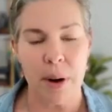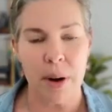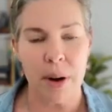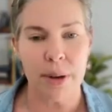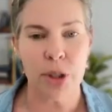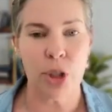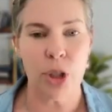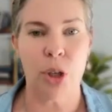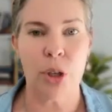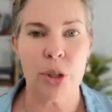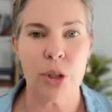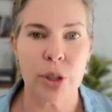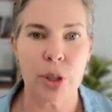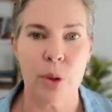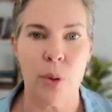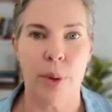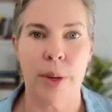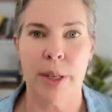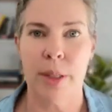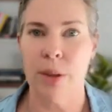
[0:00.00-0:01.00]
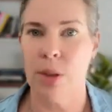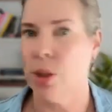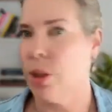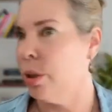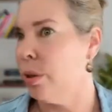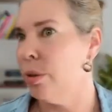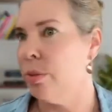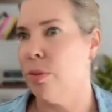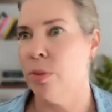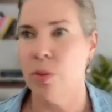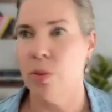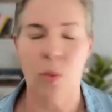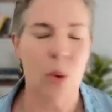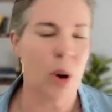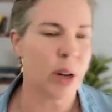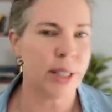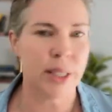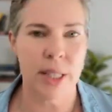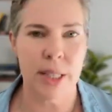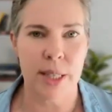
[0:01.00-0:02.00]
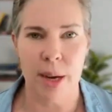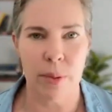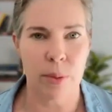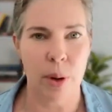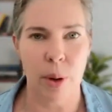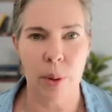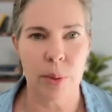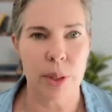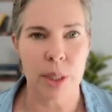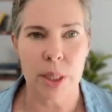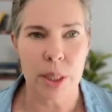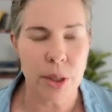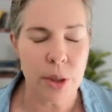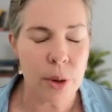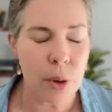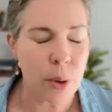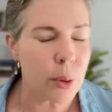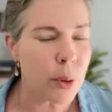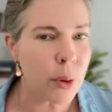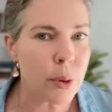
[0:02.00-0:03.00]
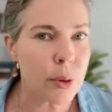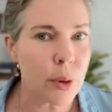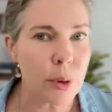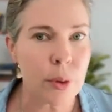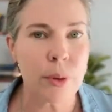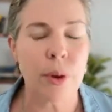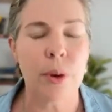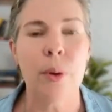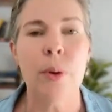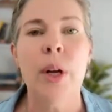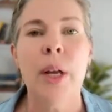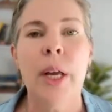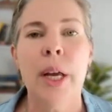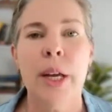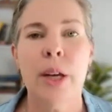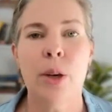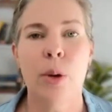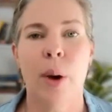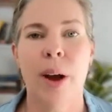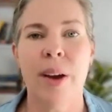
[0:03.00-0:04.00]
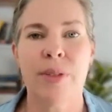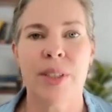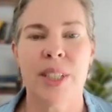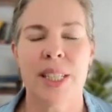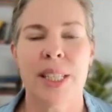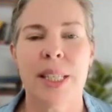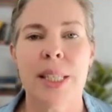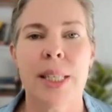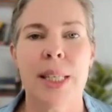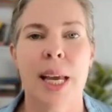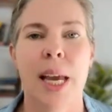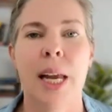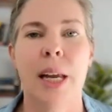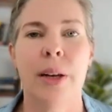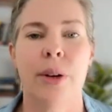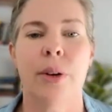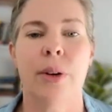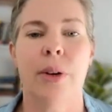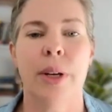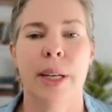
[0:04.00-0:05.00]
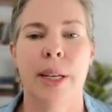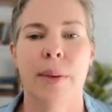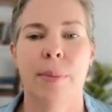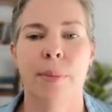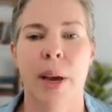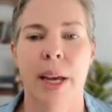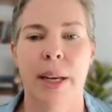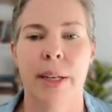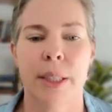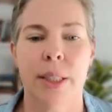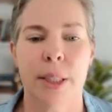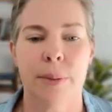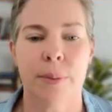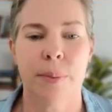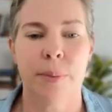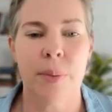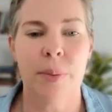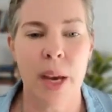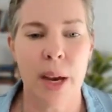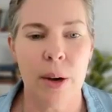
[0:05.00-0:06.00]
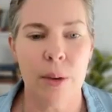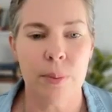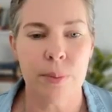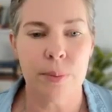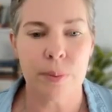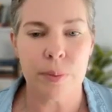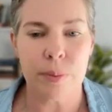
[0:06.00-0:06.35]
just going to want to download it. No, no, no, no. You have to sell your lead magnet. Now,